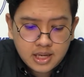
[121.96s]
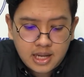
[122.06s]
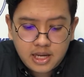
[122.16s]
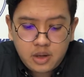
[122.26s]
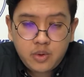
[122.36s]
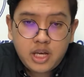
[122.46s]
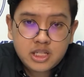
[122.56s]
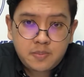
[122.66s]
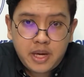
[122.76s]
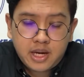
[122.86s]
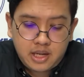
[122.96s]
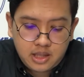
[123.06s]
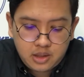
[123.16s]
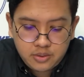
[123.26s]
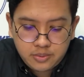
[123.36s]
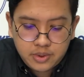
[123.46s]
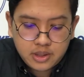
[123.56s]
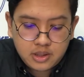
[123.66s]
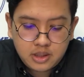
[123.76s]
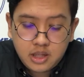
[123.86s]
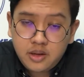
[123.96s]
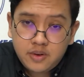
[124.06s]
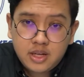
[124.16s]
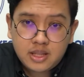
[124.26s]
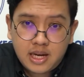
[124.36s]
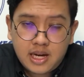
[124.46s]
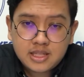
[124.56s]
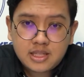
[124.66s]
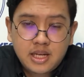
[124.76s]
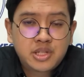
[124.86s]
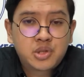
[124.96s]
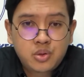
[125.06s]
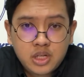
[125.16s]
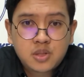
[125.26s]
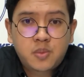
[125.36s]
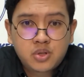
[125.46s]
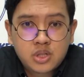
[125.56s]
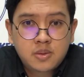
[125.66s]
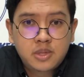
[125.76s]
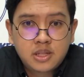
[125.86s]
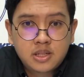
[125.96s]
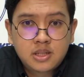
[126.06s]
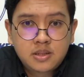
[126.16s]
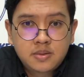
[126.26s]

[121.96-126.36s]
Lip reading: the client will expect that you will deliver the task as soon as possible.